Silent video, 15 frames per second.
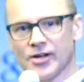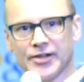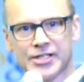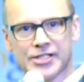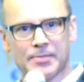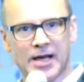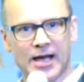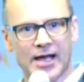on
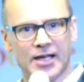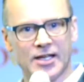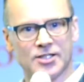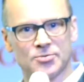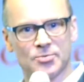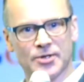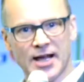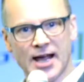this
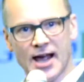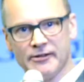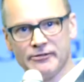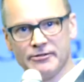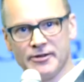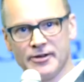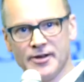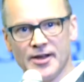page would
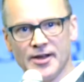have